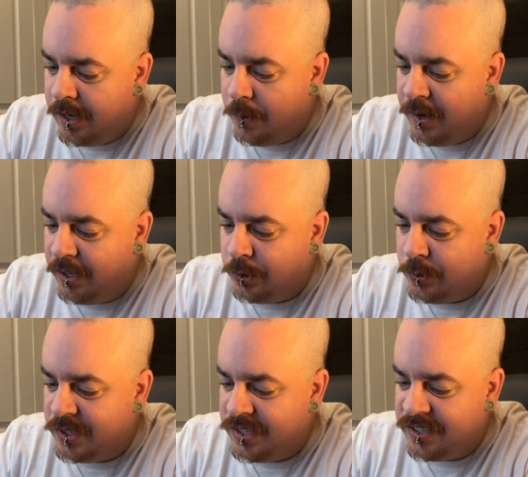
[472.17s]
That way it
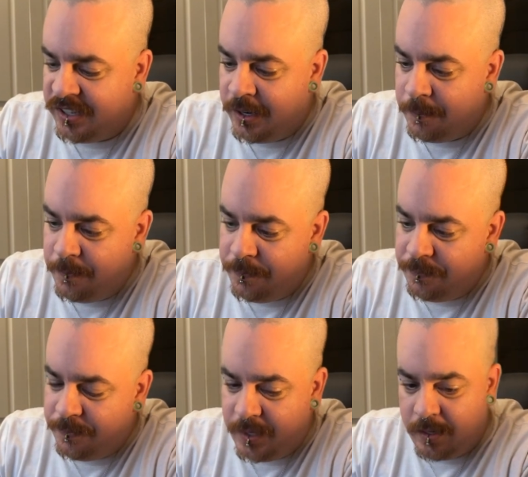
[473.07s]
loosens it up.
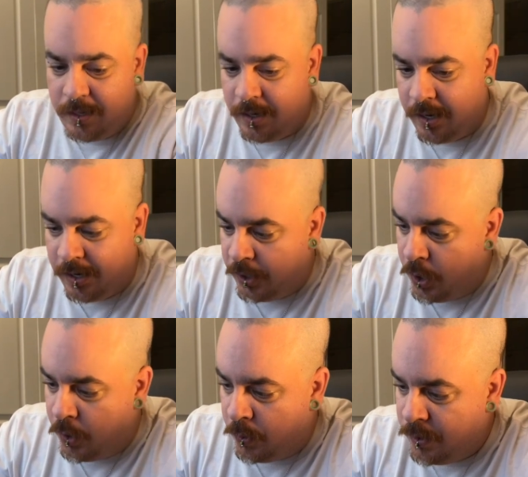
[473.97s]
You're going to
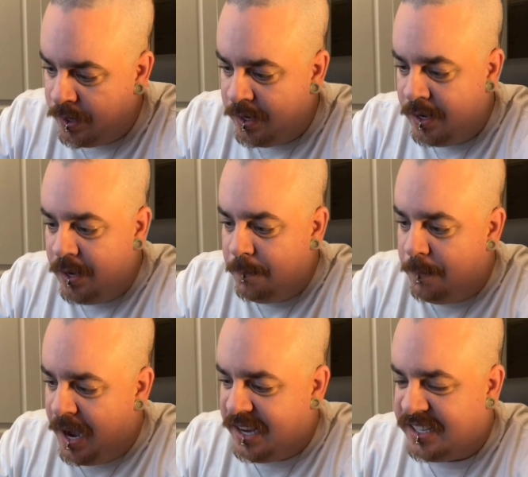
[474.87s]
go
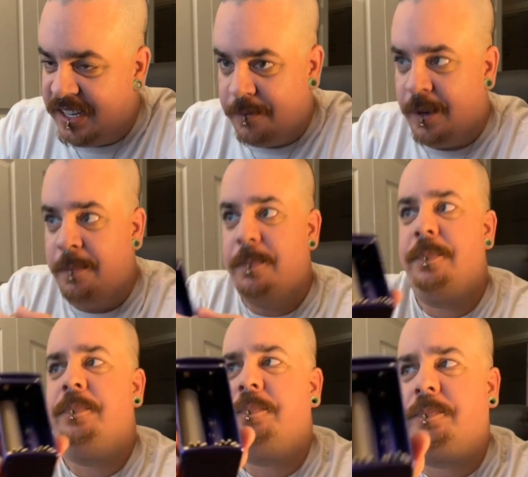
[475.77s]
positive up
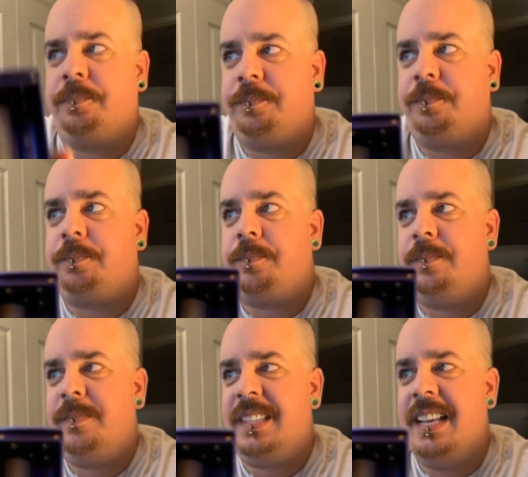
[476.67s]

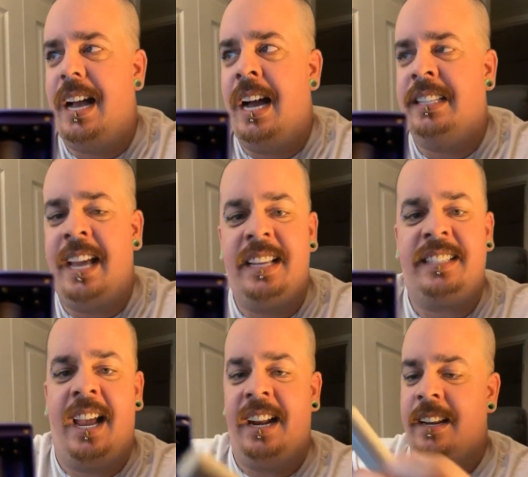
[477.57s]
on that
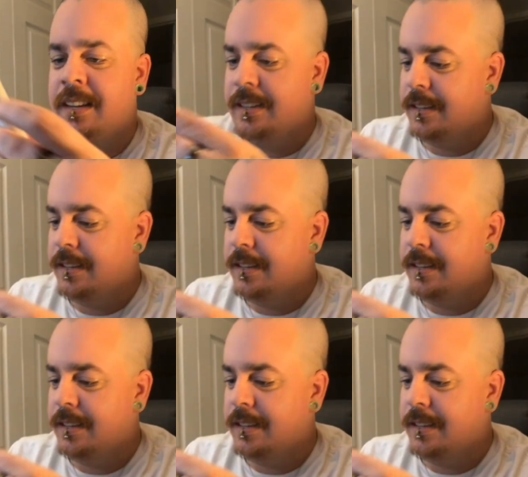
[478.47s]
side,